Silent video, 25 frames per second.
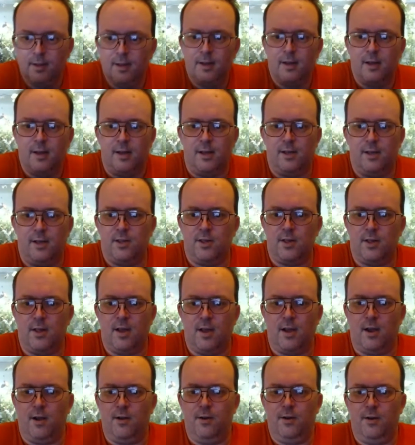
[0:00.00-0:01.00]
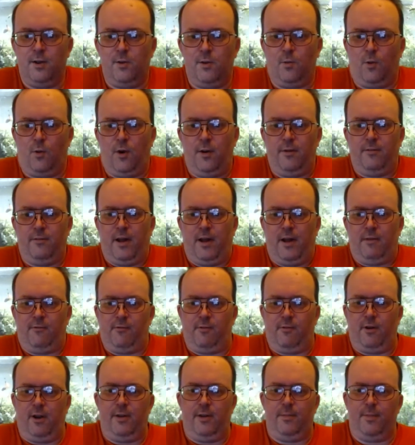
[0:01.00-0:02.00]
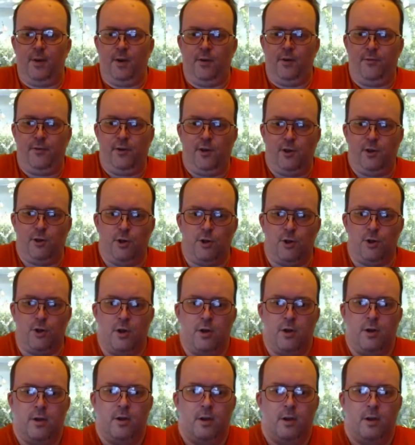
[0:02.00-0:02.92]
Is there only one rainbow fish?